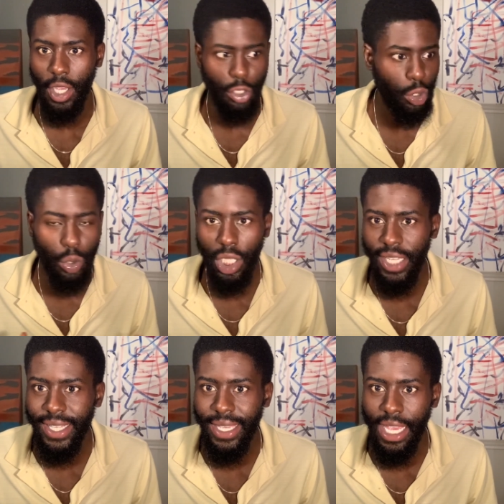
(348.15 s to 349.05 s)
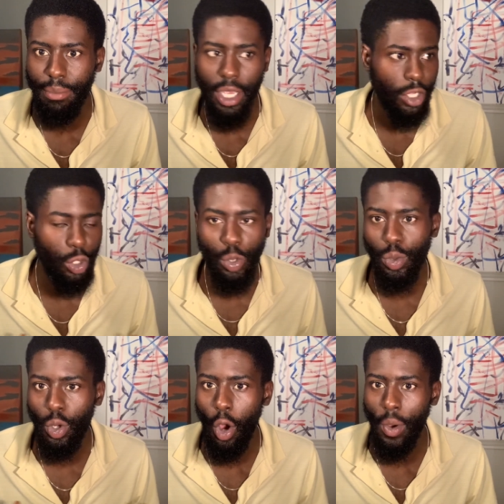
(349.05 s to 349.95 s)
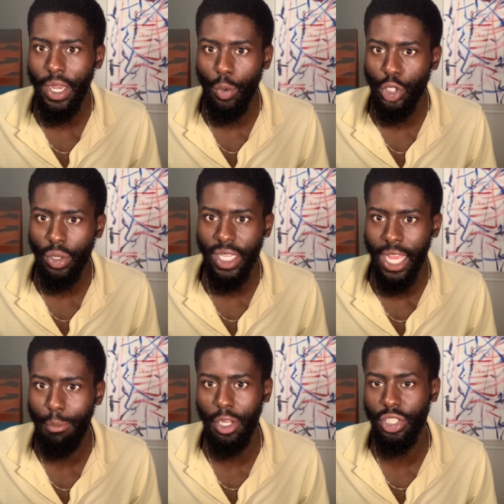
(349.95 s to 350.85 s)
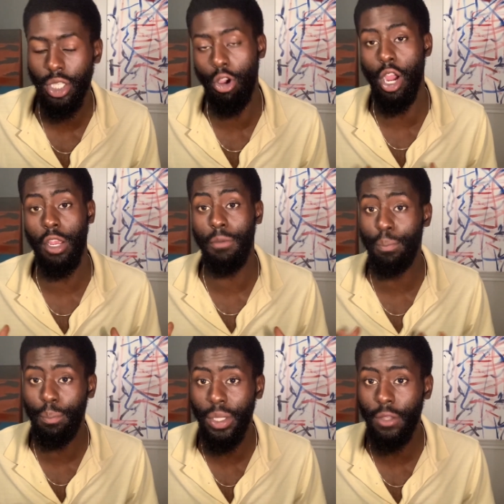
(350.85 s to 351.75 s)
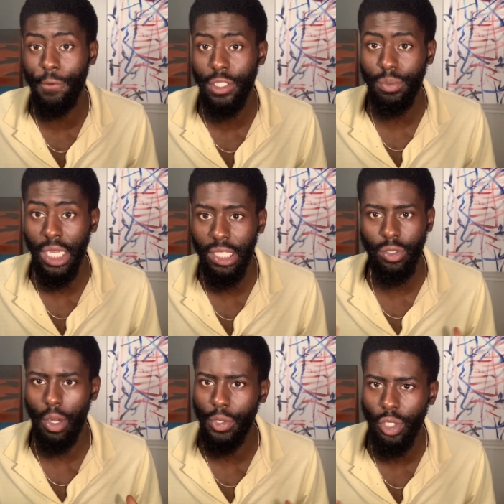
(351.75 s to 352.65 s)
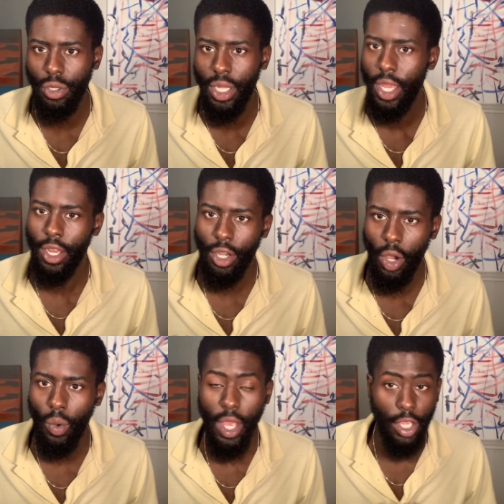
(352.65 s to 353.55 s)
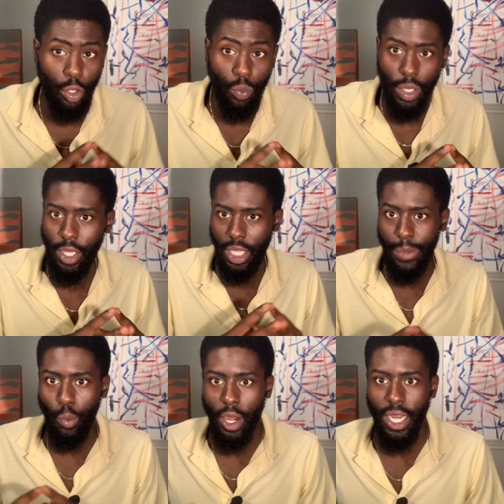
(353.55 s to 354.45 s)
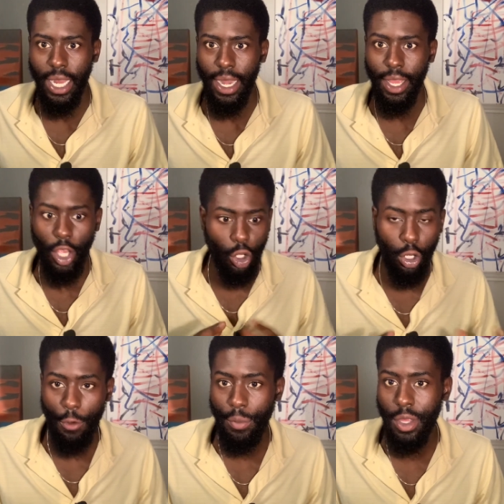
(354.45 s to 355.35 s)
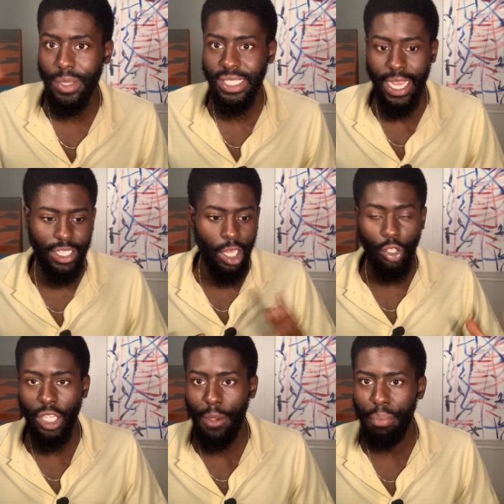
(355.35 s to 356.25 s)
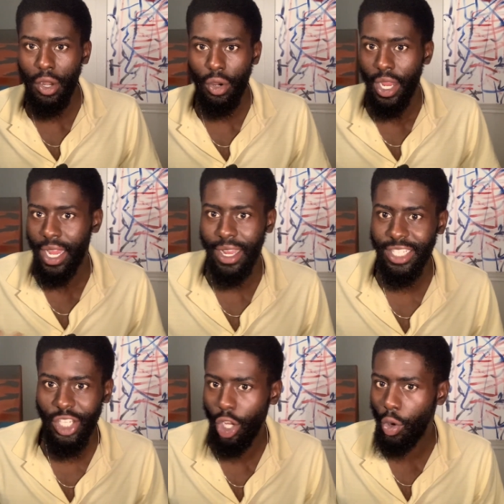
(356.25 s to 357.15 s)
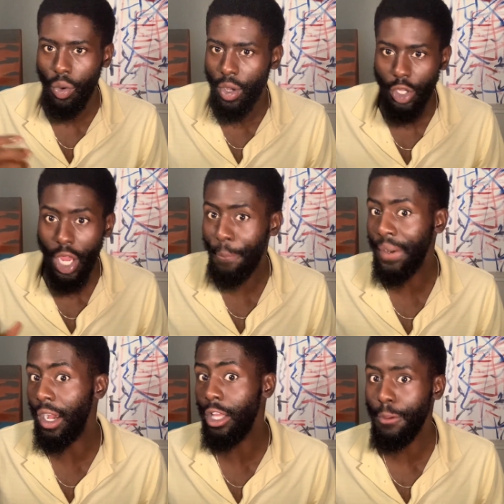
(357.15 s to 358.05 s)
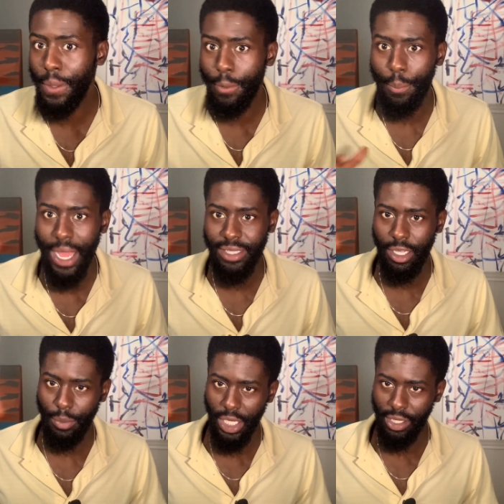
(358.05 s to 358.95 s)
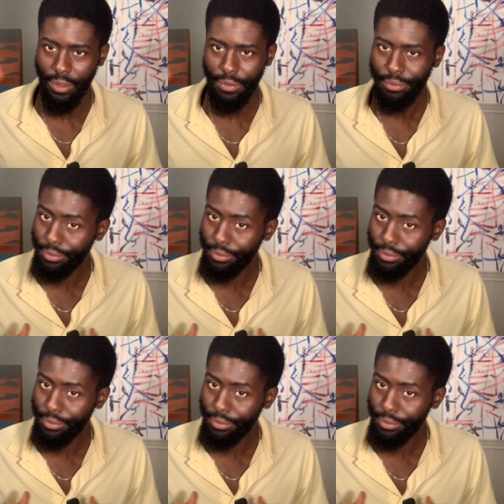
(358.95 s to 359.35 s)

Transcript: Do you delete the game? Do you go in and return the game because you said, I couldn't beat the first objective, so I returned it? No, you keep working at it. You learn from your mistakes, you get better, and next thing you know, you're helping other people pass that objective.